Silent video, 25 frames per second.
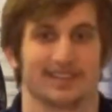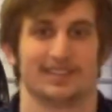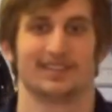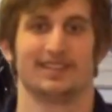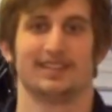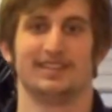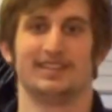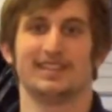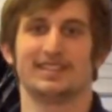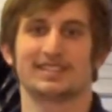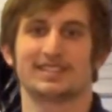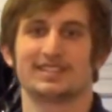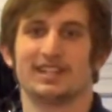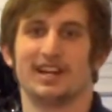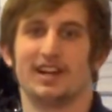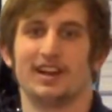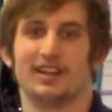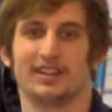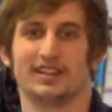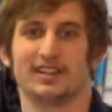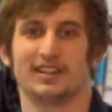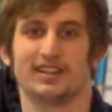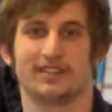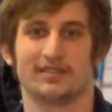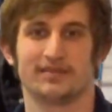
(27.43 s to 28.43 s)
this
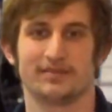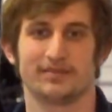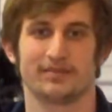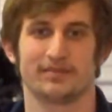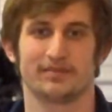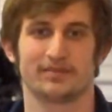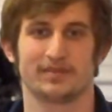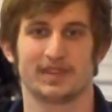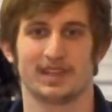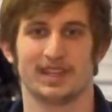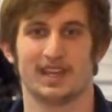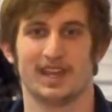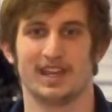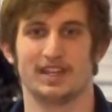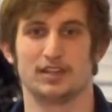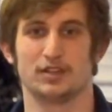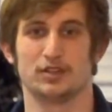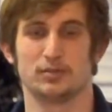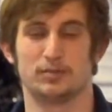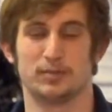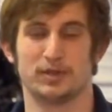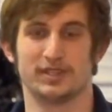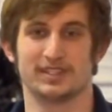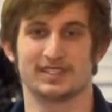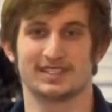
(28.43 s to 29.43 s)
dolly, and you can
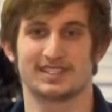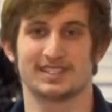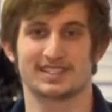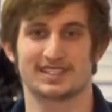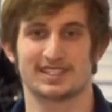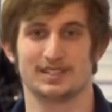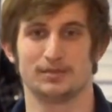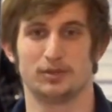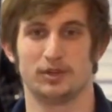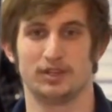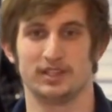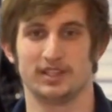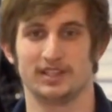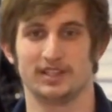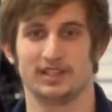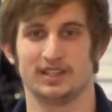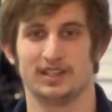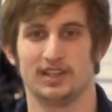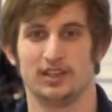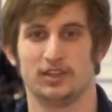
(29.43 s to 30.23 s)
put the system on it